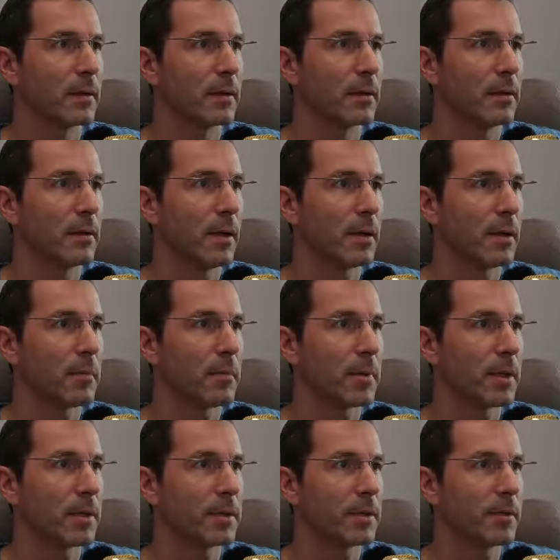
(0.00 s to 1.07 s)
There are
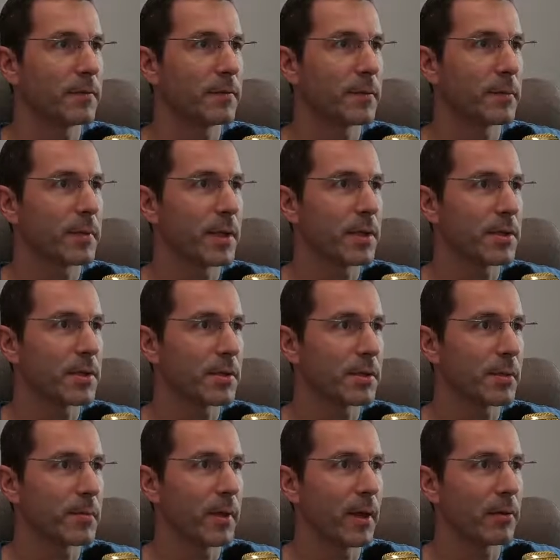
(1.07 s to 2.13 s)
plenty information
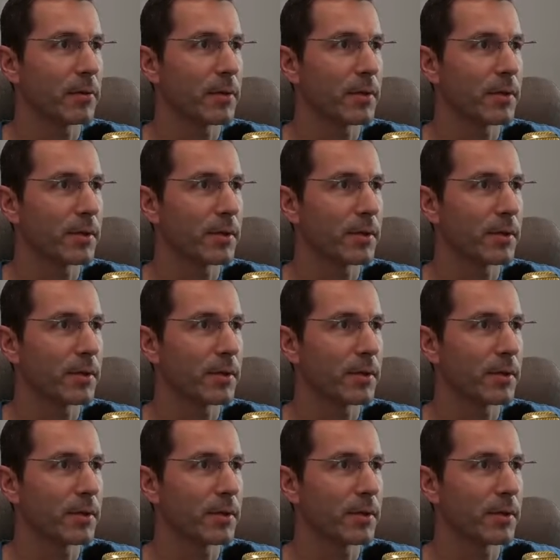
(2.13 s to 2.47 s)
about this